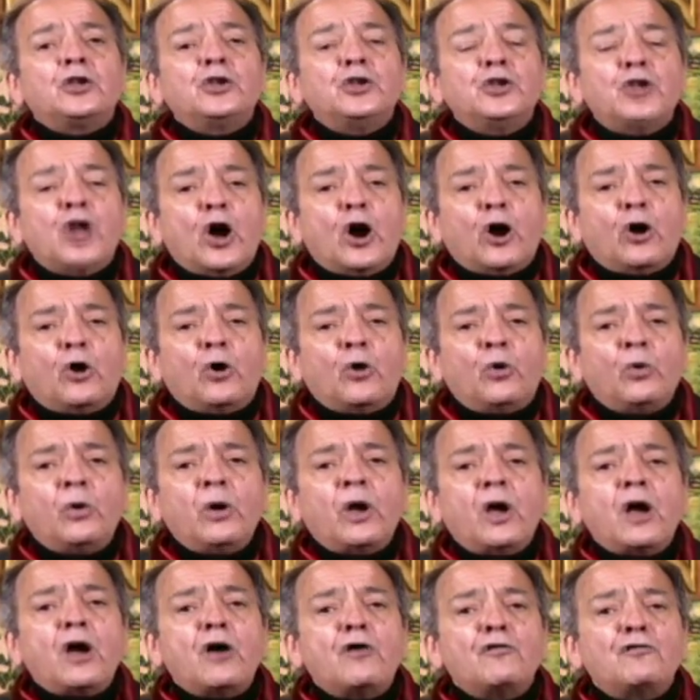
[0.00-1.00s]

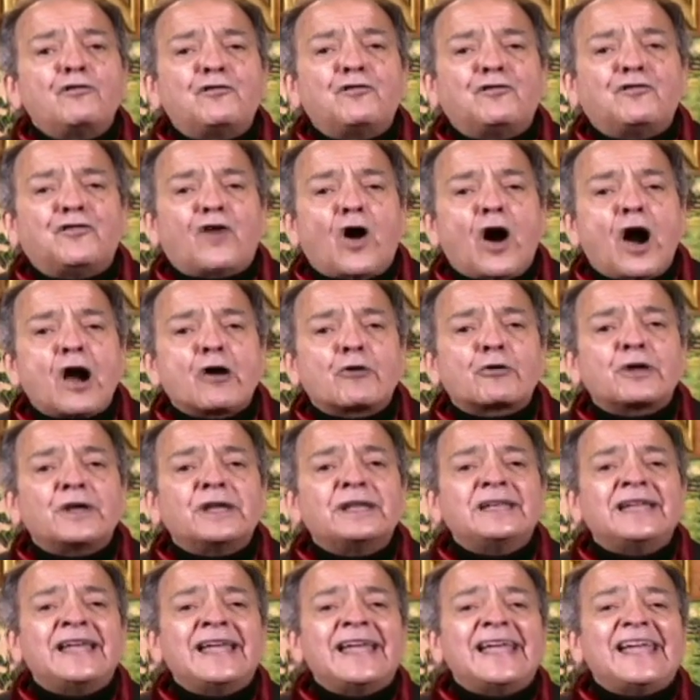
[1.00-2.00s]
no
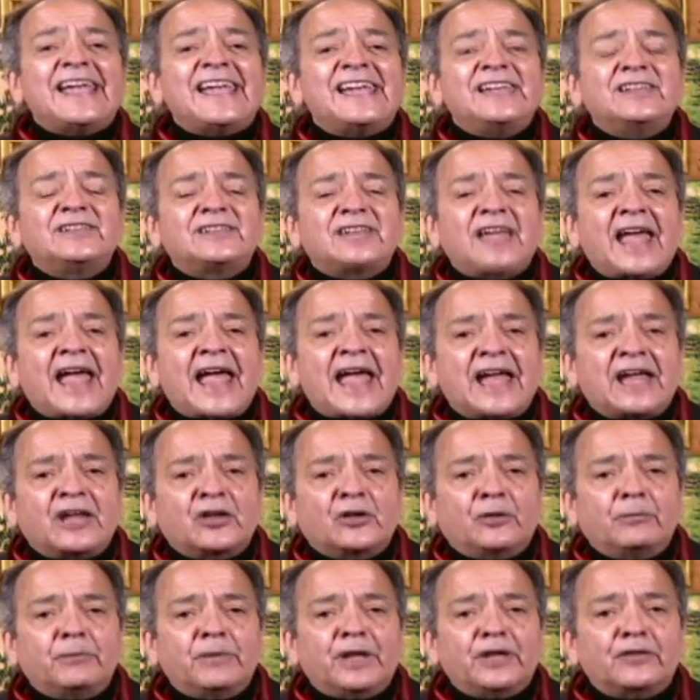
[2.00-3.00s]
foreign
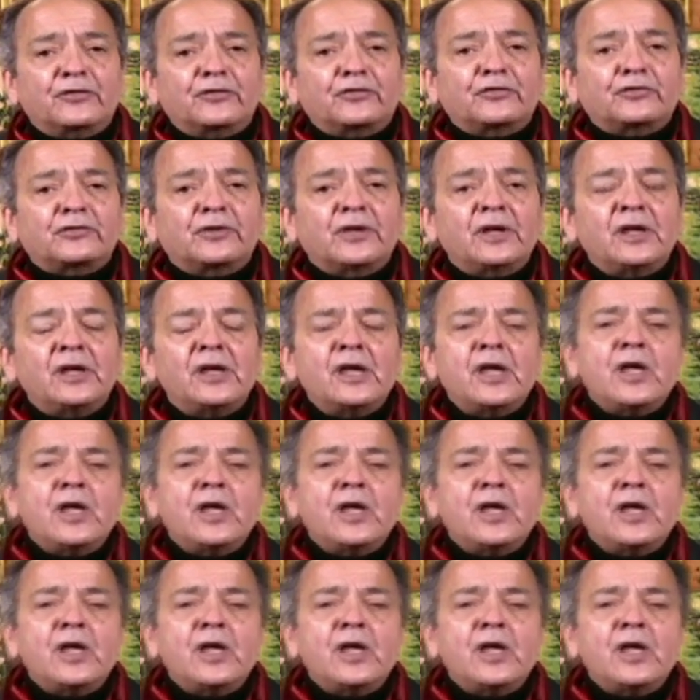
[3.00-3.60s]
entanglements.